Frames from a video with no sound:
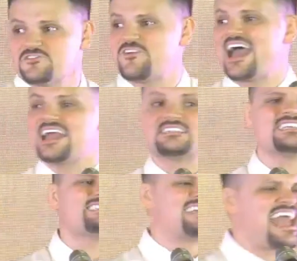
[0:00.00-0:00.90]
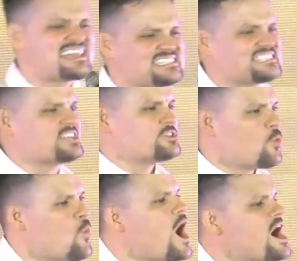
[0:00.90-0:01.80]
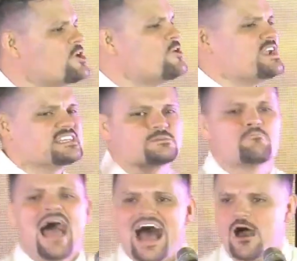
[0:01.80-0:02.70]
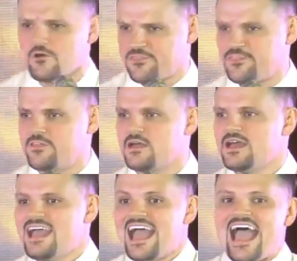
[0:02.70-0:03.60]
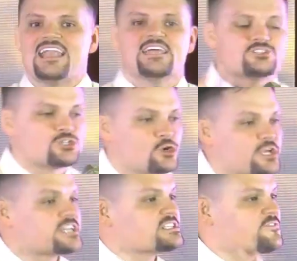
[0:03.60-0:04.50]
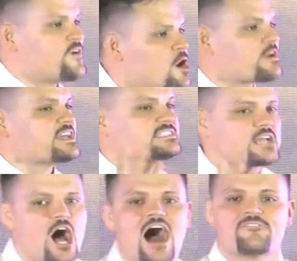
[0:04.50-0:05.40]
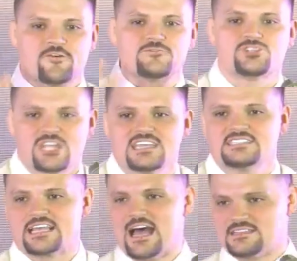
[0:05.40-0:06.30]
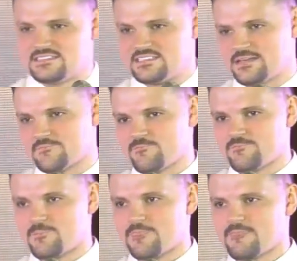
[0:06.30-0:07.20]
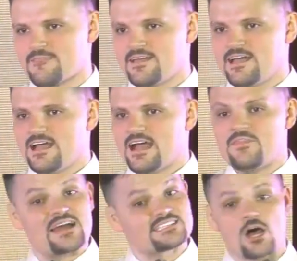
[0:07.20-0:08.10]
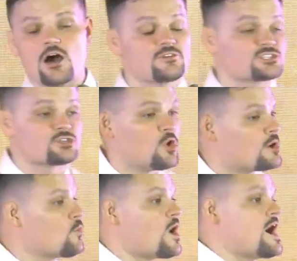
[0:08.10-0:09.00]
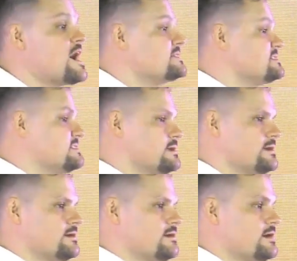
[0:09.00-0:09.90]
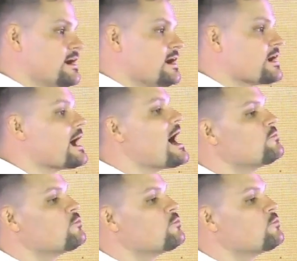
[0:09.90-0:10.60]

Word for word: face. He tasted the water in his mouth. And it took his focus off of Jesus. And that's all the storm was. God